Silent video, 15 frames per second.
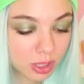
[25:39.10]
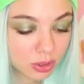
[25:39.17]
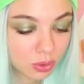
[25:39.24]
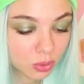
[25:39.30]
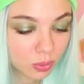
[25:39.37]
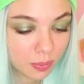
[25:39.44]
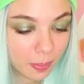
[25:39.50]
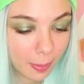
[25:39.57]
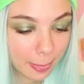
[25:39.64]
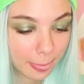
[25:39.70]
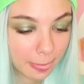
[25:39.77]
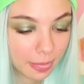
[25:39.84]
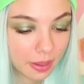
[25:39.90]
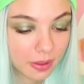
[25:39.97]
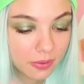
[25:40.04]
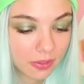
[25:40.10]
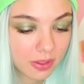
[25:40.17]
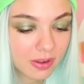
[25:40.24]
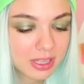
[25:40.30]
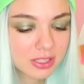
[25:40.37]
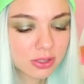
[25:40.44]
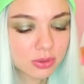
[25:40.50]
only one.
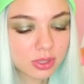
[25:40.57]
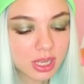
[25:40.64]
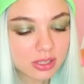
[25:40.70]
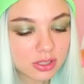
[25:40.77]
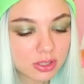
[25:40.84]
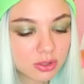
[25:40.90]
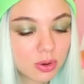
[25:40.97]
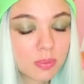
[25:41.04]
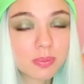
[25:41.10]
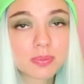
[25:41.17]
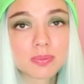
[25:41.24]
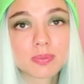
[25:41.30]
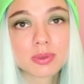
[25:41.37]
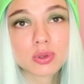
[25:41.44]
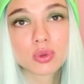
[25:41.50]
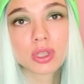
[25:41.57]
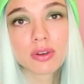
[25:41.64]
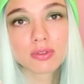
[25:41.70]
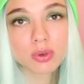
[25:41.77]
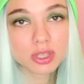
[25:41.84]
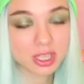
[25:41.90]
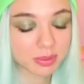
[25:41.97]
Let's go there. Long
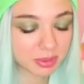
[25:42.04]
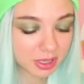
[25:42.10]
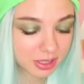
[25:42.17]
time been